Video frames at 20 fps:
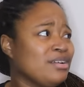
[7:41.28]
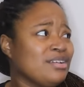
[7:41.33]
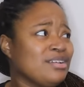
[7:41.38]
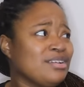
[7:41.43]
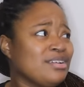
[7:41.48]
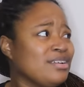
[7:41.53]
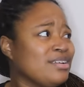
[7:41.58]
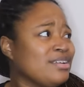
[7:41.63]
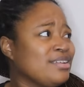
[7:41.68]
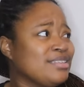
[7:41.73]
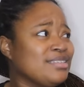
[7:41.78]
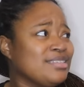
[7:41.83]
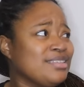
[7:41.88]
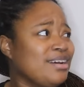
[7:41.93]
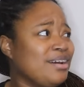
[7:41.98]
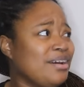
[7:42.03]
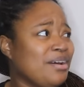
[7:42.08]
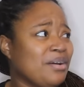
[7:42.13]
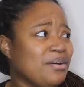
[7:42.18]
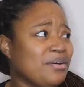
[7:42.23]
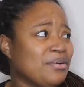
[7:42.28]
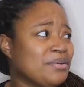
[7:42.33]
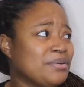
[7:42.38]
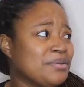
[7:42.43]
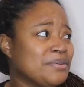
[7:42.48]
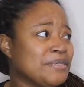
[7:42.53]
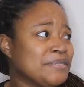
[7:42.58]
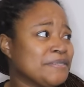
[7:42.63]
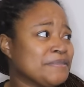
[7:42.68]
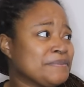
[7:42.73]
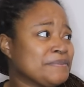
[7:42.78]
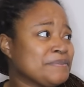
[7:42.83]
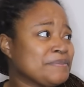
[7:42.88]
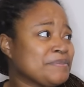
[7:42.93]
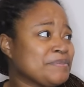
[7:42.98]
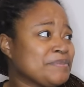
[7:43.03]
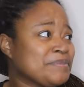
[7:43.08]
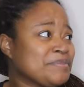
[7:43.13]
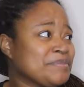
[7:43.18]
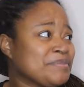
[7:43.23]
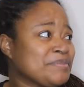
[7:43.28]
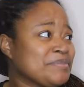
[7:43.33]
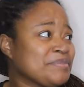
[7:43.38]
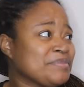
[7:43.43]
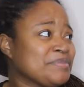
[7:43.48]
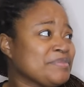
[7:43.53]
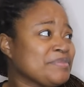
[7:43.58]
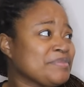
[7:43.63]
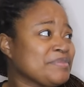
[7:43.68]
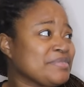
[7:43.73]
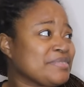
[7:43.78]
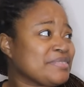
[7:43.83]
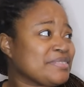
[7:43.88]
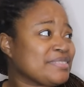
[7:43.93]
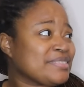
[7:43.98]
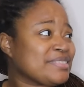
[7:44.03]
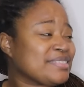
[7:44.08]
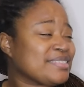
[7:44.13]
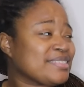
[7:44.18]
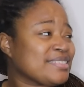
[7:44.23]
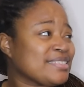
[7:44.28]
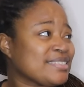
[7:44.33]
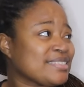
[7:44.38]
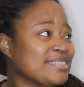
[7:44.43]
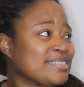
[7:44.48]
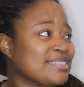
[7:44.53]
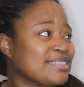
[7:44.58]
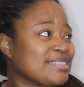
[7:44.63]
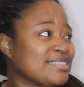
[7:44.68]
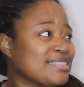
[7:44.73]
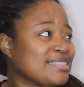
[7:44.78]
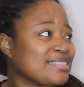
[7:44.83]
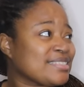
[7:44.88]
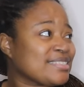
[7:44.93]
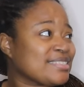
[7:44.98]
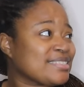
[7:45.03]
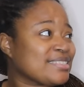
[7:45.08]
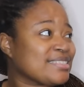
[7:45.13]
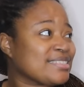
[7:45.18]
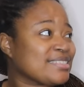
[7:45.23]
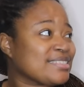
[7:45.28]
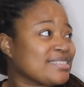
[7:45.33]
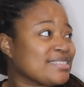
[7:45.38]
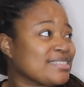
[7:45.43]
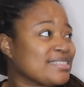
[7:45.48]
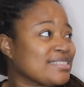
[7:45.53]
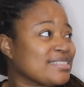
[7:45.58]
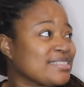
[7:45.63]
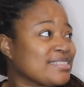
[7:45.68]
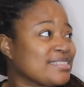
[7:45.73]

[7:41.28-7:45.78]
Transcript: The person shown says nothing.